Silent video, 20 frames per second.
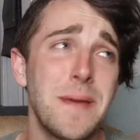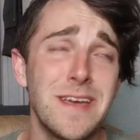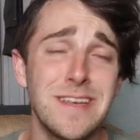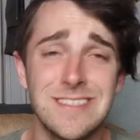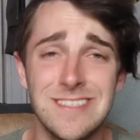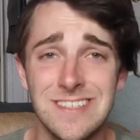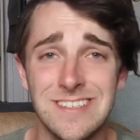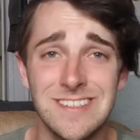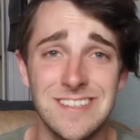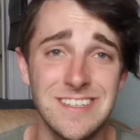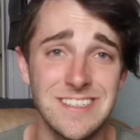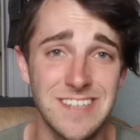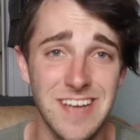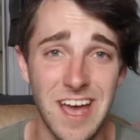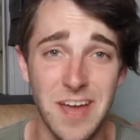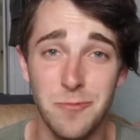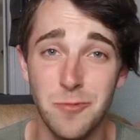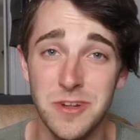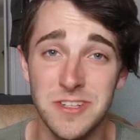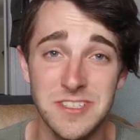basically
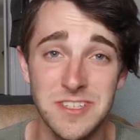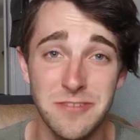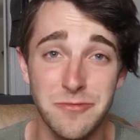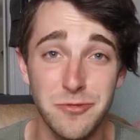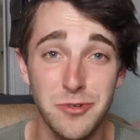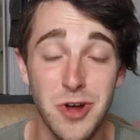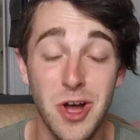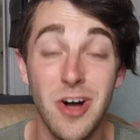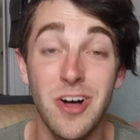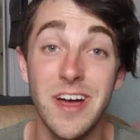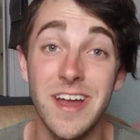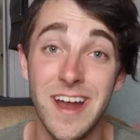dead once and for all,